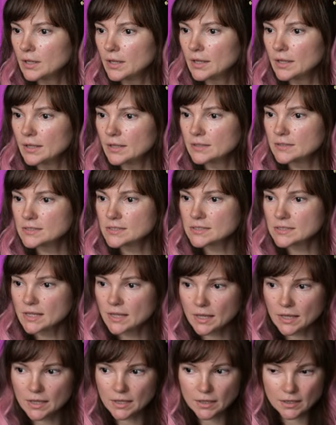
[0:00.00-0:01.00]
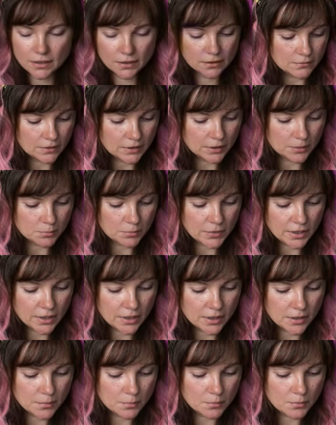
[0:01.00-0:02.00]
and say,
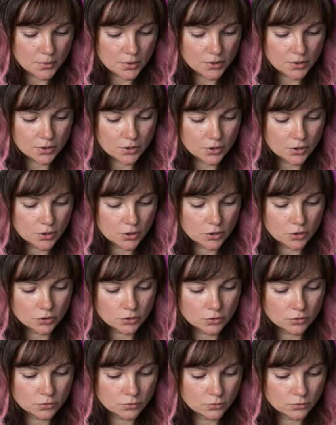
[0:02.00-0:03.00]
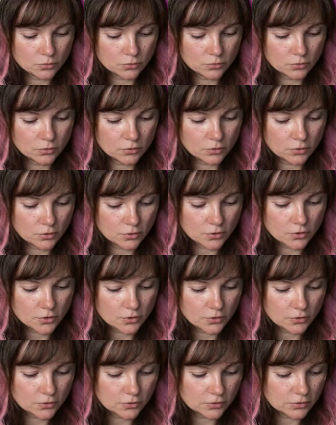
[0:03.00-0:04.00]
remember to
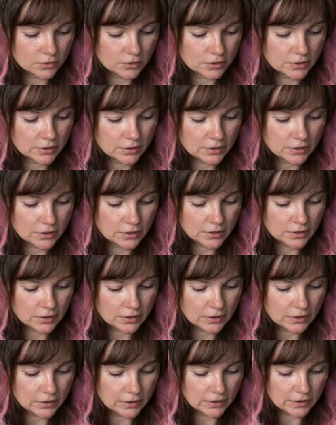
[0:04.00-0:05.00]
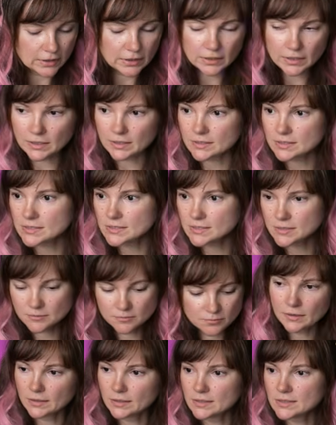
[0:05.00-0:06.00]
learn Linux.
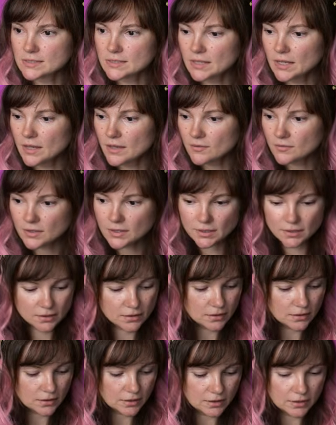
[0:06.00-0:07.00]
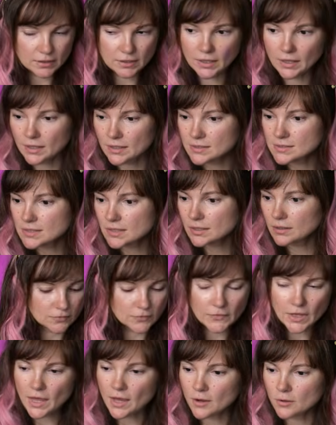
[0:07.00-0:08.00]
Let's save it and exit.
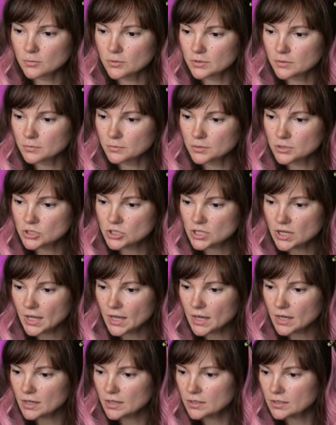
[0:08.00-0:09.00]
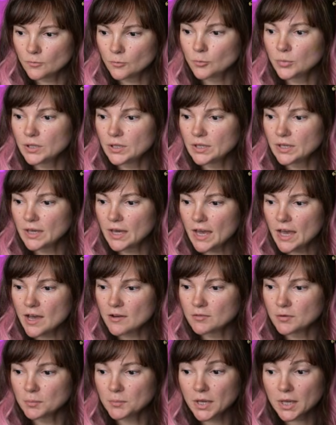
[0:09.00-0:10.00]
Now, if we check, we
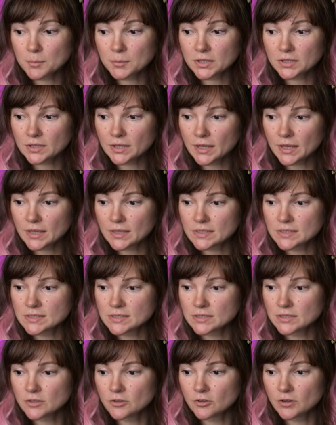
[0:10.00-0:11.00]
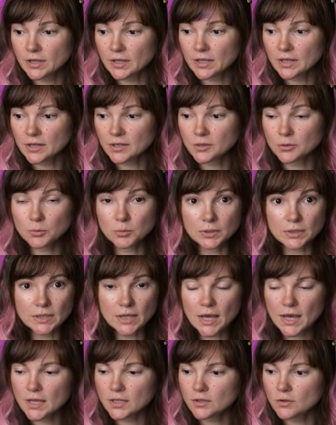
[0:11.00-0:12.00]
have a memo text created with
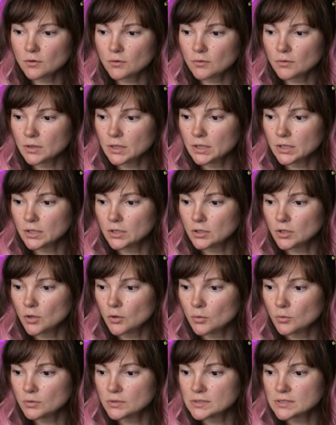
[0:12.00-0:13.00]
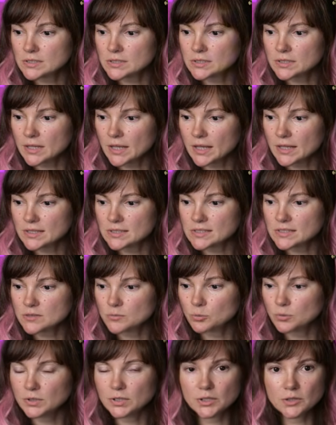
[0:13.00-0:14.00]
Nano and notes
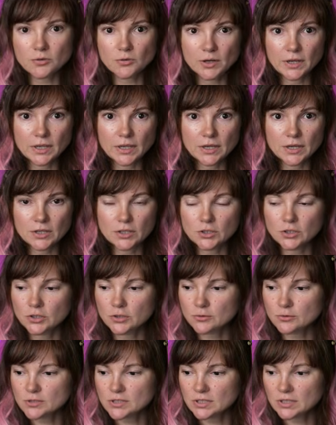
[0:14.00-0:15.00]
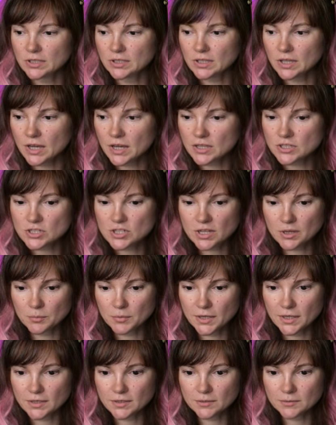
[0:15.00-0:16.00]
text we created using a touch
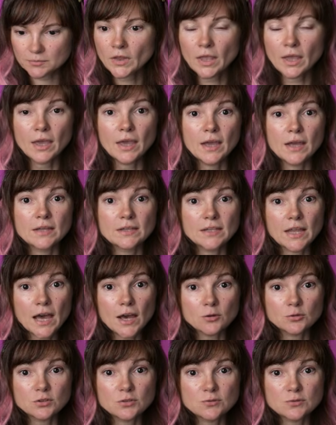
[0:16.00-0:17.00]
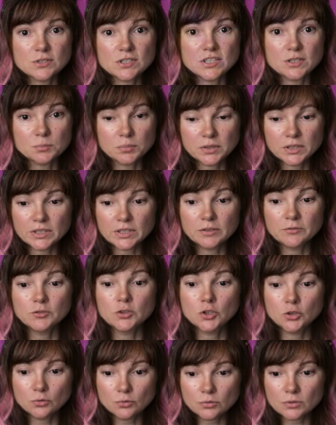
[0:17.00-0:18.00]
command. Now, to simply
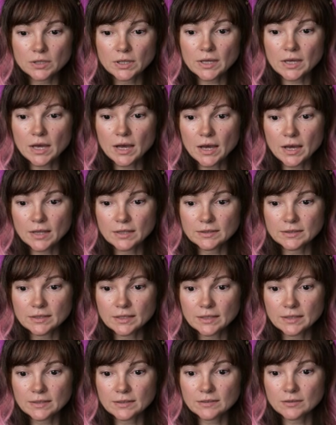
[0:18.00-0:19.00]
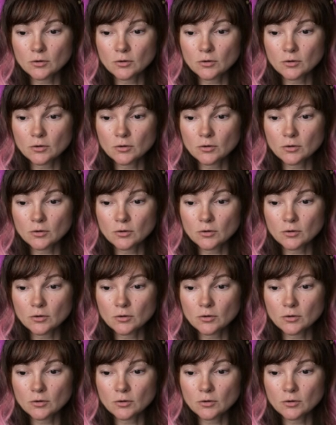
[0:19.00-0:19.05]
view the content